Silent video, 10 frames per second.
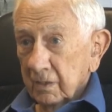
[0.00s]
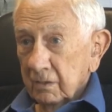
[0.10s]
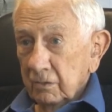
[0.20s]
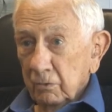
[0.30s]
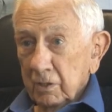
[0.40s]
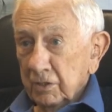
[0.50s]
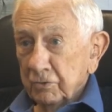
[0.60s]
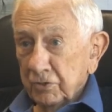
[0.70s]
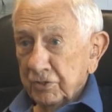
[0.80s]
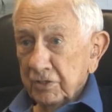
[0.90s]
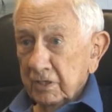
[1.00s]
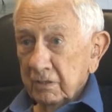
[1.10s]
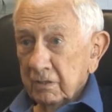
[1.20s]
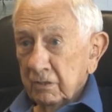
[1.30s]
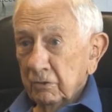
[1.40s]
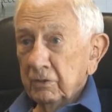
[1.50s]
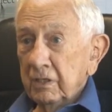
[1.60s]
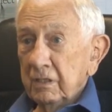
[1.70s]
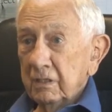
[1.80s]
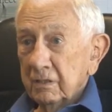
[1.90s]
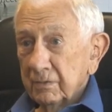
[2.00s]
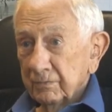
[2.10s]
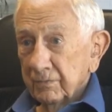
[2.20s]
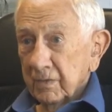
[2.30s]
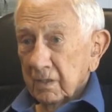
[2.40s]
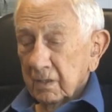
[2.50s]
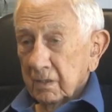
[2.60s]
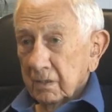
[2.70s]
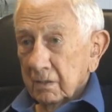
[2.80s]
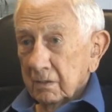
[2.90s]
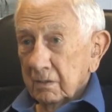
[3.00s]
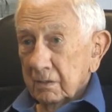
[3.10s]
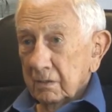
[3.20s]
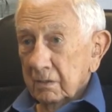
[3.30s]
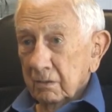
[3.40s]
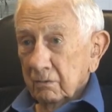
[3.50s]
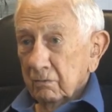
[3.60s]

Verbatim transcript: No electricity, no heat, no